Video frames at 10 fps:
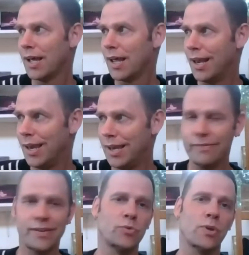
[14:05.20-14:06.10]

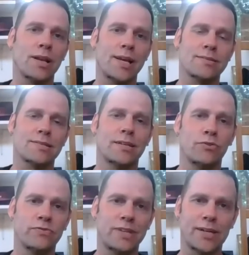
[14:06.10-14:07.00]
living with less
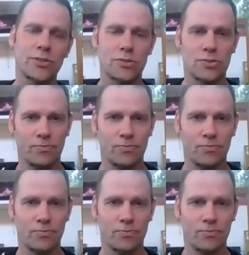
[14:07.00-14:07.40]
self-doubt,